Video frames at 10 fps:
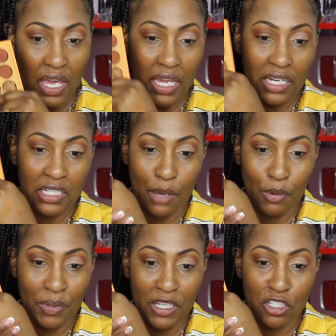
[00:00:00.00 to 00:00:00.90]
any type
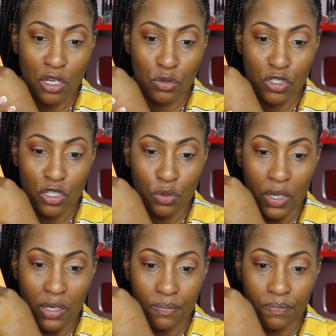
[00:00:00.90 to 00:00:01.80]
of peach tone to
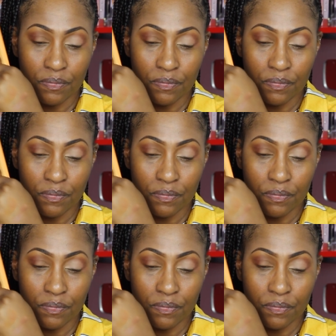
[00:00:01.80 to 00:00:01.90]
it.